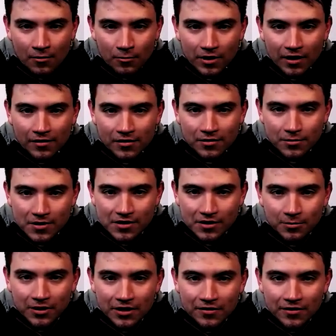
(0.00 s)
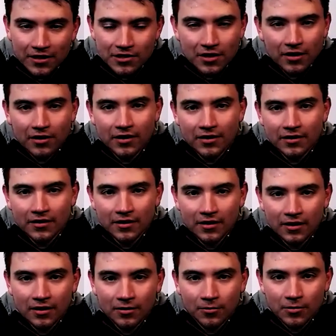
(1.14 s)
We still believe in each other,
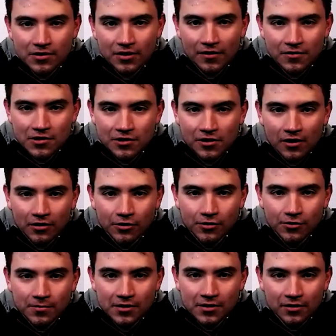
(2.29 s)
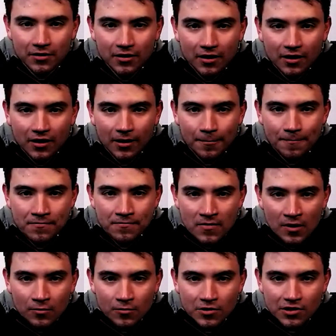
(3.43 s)
and we still have a strong group. So
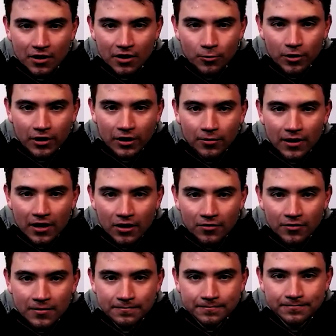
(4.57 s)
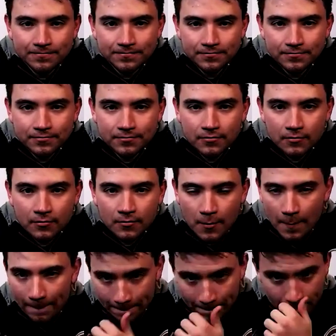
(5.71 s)
we just got to work our way out of it.
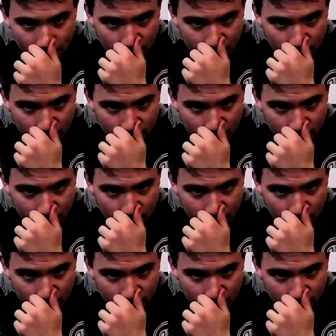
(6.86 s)
Thank you.